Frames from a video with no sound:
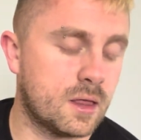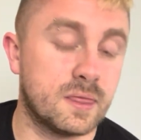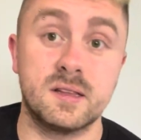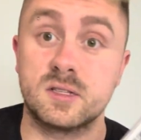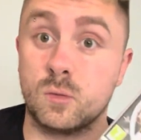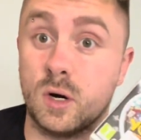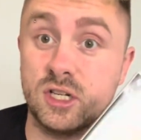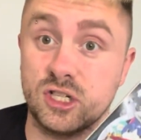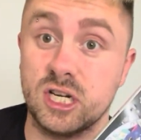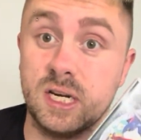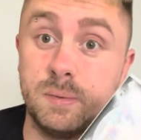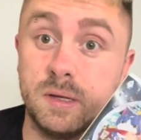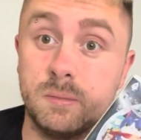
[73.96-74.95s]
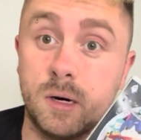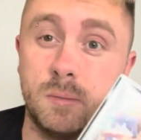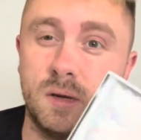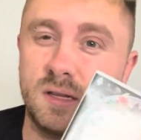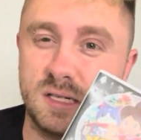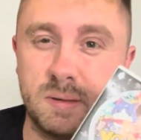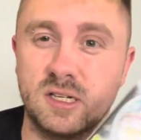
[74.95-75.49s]
It's quite cheap at the moment,
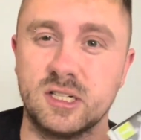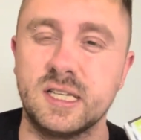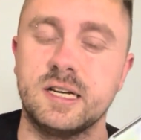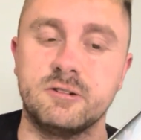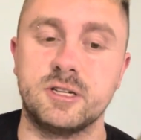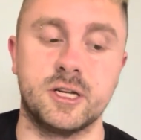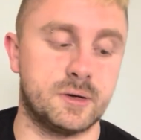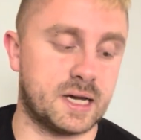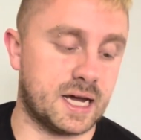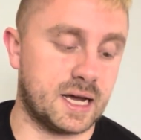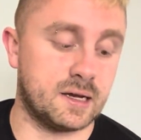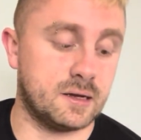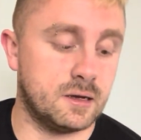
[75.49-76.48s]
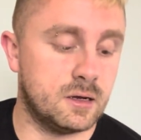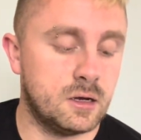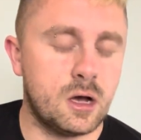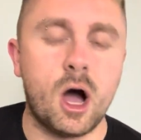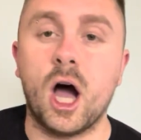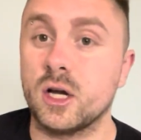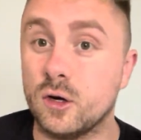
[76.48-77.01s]
especially here in the UK.
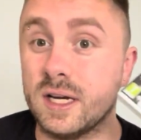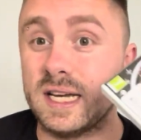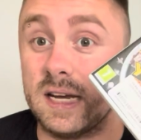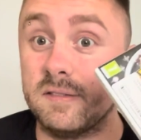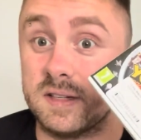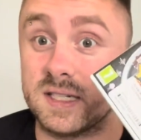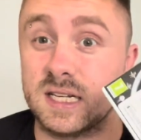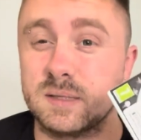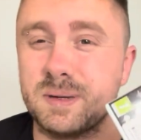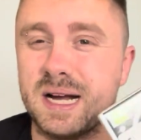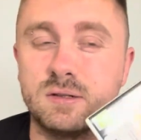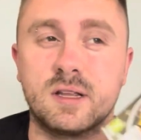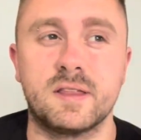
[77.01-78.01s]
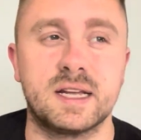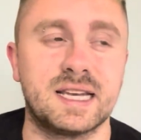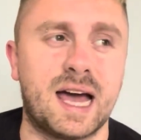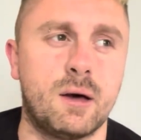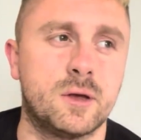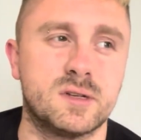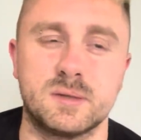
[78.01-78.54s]
I got it here for £6. I think
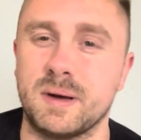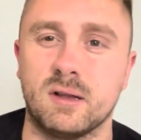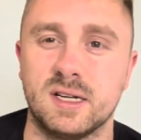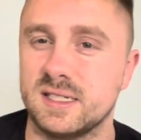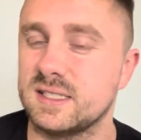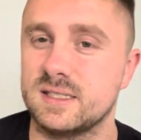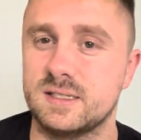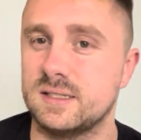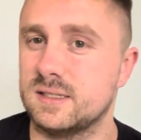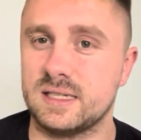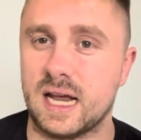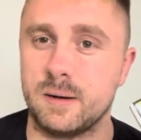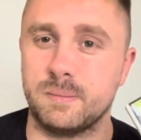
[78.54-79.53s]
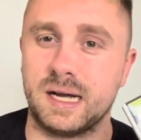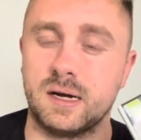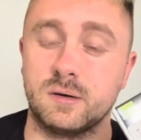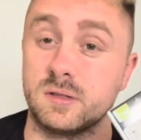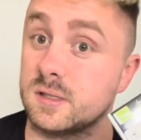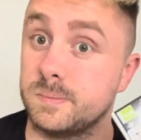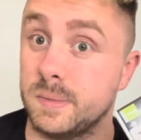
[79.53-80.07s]
now though it's about like
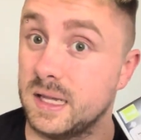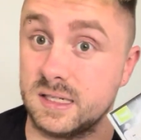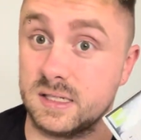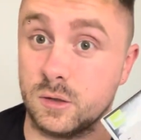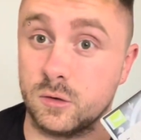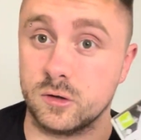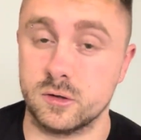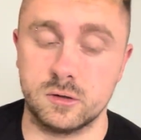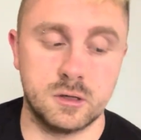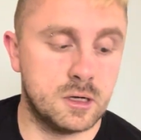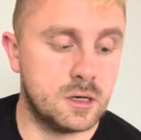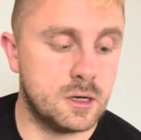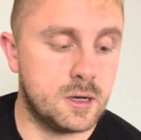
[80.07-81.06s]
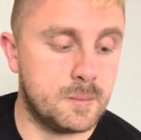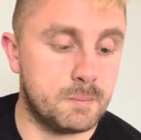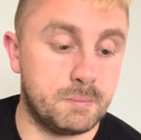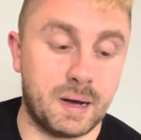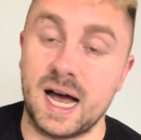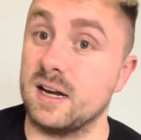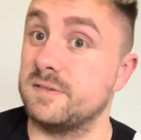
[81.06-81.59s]
£10, but that's still not
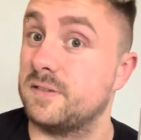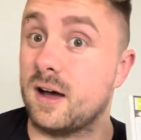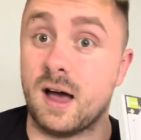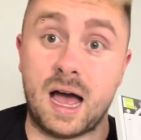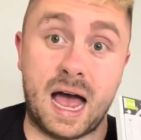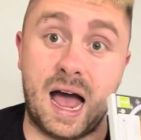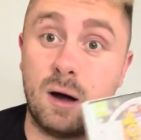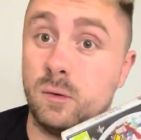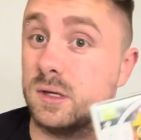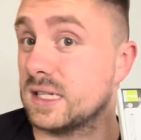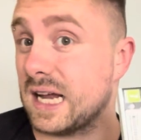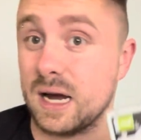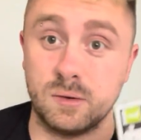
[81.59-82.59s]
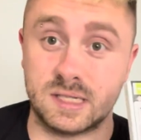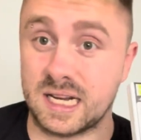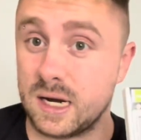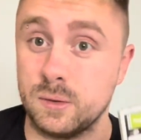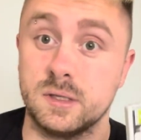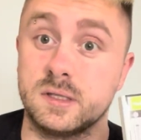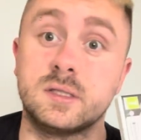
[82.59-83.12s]
bad for hours and hours and
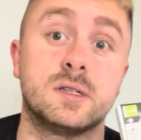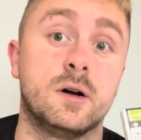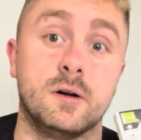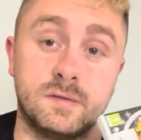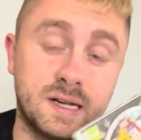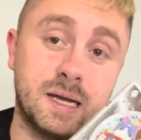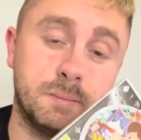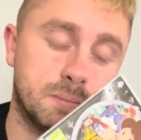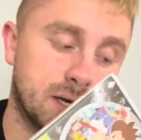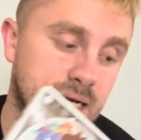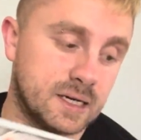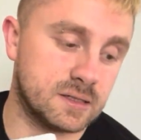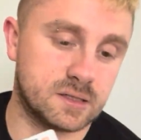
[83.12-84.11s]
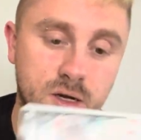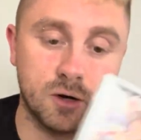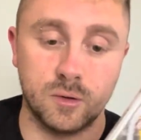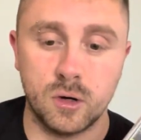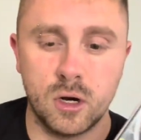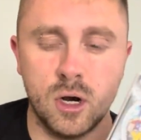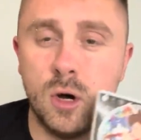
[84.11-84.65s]
hours of gameplay.
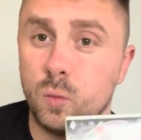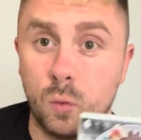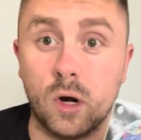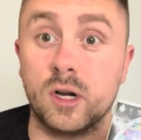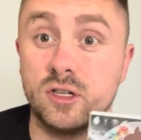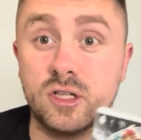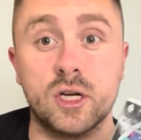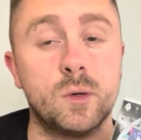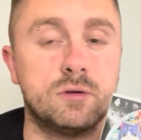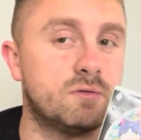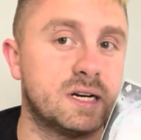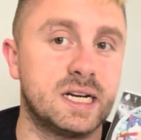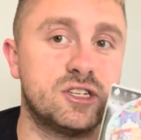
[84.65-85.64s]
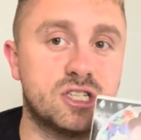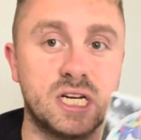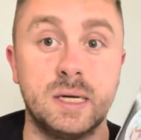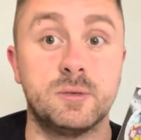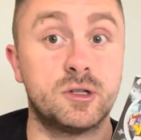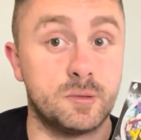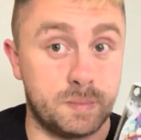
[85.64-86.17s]
So 1 and 2 are really
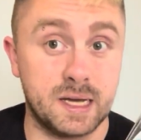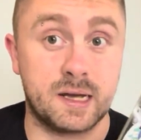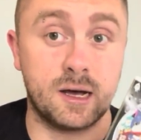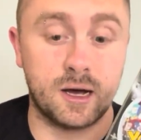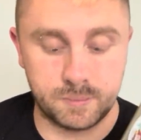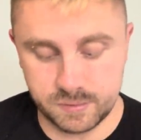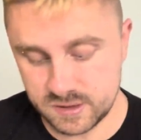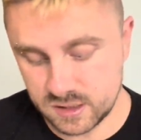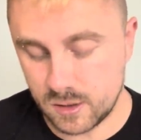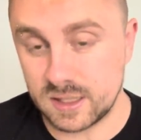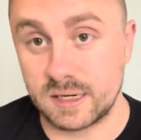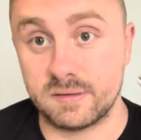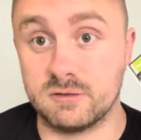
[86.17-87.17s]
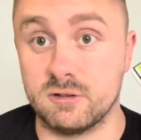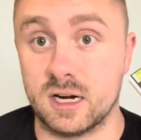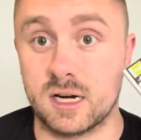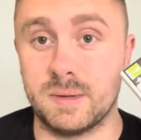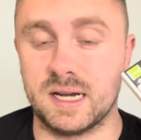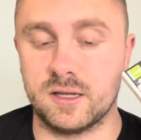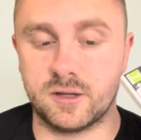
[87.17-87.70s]
cheap to pick up, so I definitely
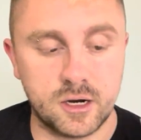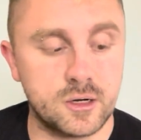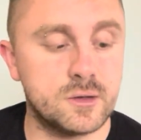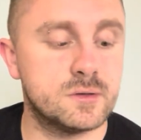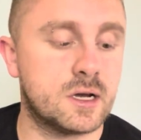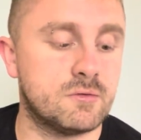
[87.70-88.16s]
recommend those.